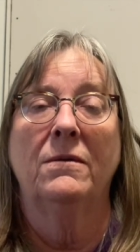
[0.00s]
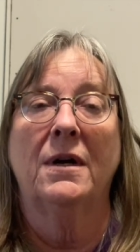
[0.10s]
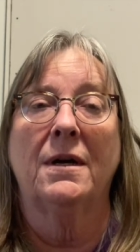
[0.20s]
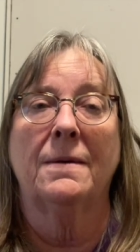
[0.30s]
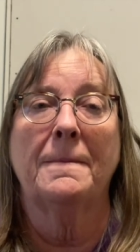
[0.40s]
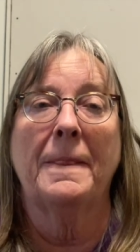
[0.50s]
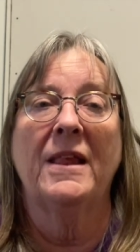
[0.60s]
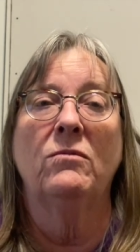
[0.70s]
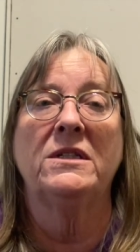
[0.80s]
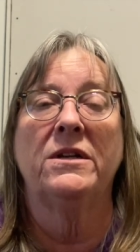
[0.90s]
um,
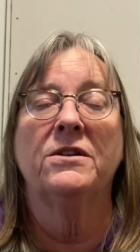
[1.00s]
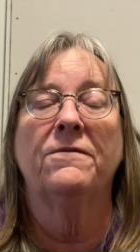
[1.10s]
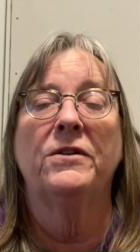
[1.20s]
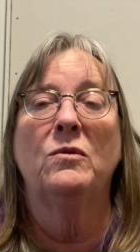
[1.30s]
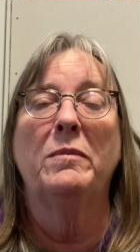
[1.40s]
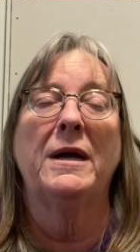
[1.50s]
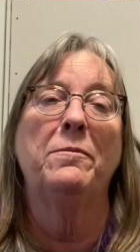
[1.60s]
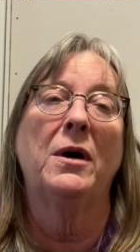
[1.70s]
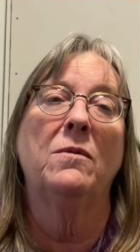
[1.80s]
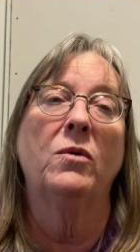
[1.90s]
was interviewed by
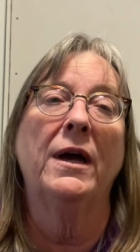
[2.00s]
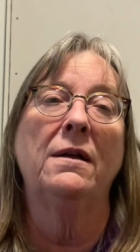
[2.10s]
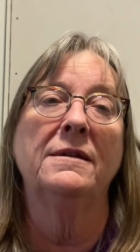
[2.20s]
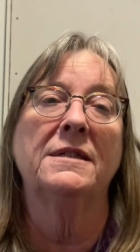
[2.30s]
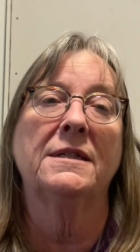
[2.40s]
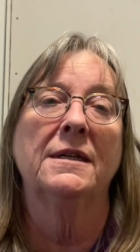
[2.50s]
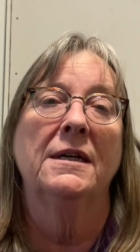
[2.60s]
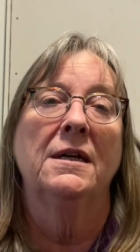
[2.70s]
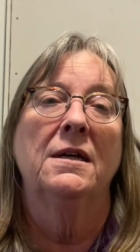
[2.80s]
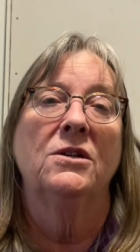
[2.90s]
Bob Wells
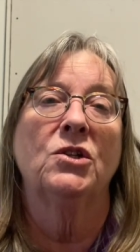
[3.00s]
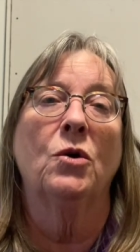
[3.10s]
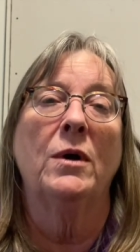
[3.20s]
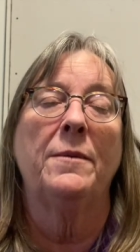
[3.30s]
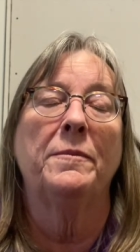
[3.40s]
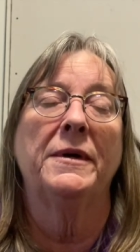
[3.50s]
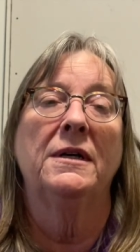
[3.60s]
show up